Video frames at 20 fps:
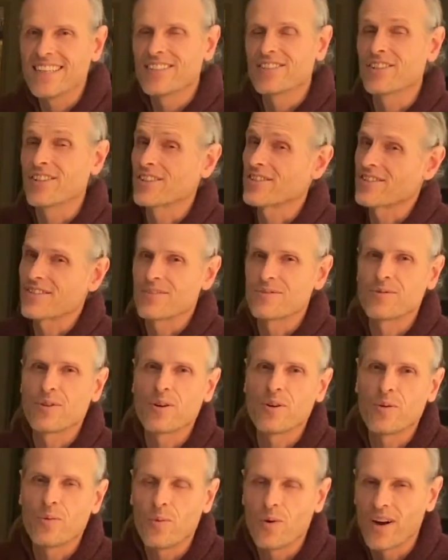just
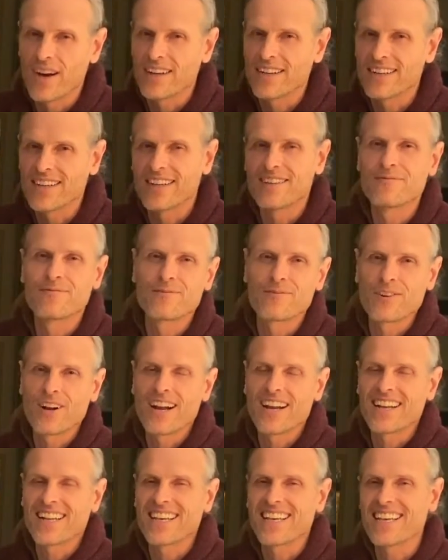grow one
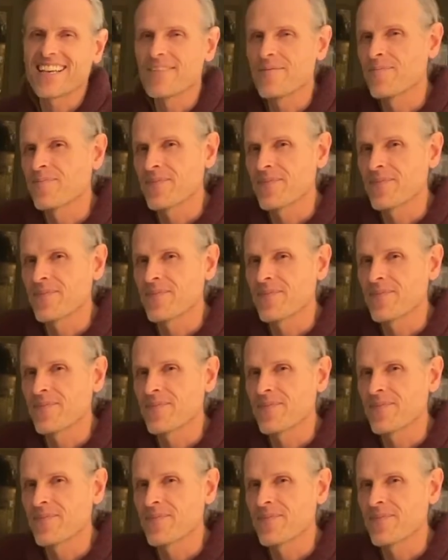variety.